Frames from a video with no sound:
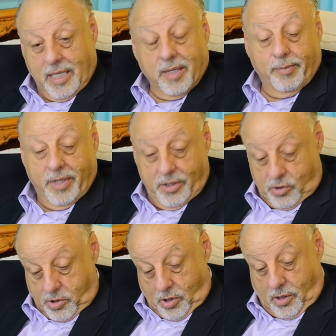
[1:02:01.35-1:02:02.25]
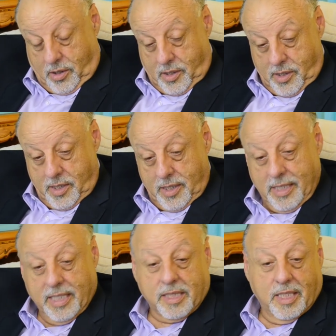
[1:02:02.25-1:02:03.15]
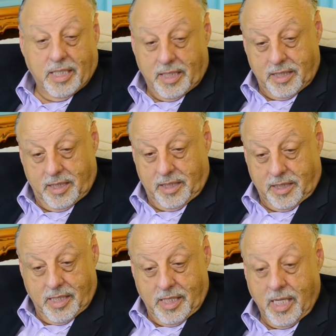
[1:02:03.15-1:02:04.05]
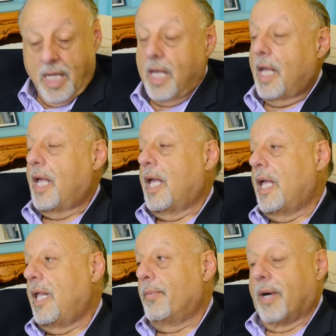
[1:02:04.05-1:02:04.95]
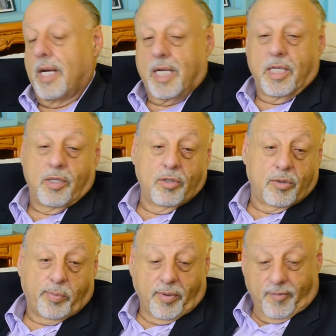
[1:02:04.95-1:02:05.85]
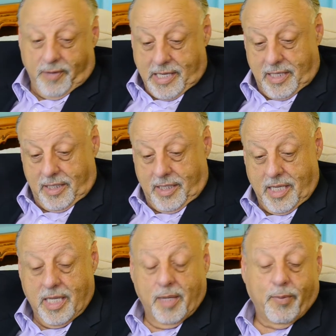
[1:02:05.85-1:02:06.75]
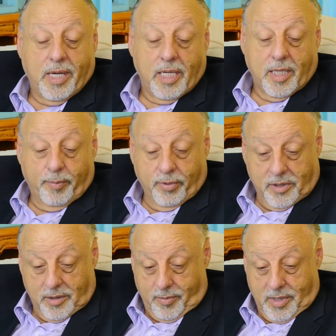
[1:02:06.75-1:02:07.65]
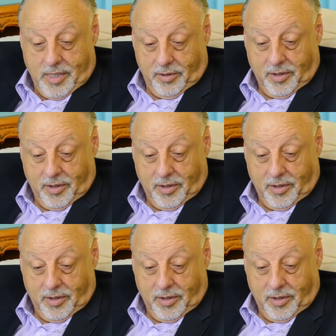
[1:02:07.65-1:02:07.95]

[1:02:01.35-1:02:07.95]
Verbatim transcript: can be a jerk. That's the easiest thing anybody could use profanity. Anybody can put someone else